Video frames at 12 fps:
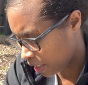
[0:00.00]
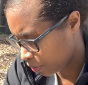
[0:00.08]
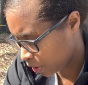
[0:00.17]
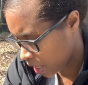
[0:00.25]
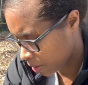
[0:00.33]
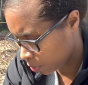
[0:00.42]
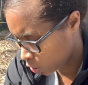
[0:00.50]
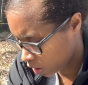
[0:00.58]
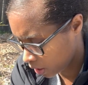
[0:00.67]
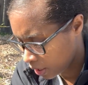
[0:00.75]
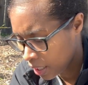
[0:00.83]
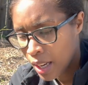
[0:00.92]
of lime
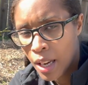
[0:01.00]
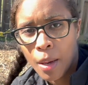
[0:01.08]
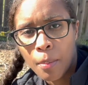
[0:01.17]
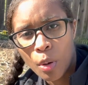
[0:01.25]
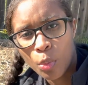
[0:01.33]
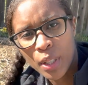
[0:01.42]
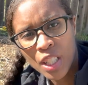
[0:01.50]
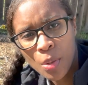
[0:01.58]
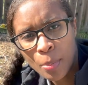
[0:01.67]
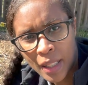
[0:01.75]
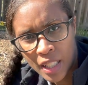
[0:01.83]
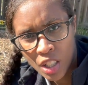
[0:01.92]
tree, but we
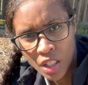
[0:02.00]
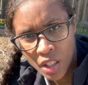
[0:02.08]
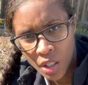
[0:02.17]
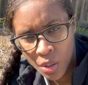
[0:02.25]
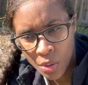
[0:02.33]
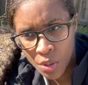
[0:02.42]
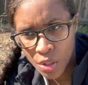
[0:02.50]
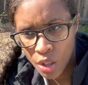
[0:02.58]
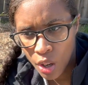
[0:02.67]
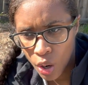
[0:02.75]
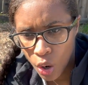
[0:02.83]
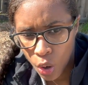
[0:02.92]
just planted those
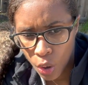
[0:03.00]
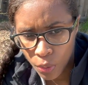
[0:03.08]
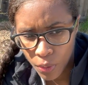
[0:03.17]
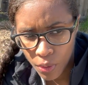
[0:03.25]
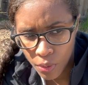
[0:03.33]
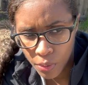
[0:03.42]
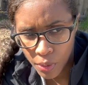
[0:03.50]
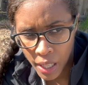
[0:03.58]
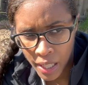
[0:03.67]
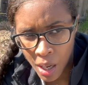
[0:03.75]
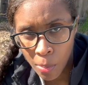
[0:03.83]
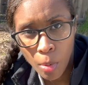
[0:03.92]

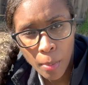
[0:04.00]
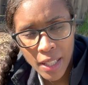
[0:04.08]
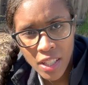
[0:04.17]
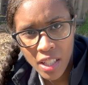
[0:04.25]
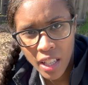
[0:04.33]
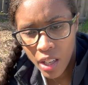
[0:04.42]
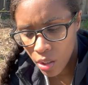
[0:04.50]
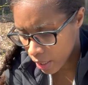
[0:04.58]
a couple months ago,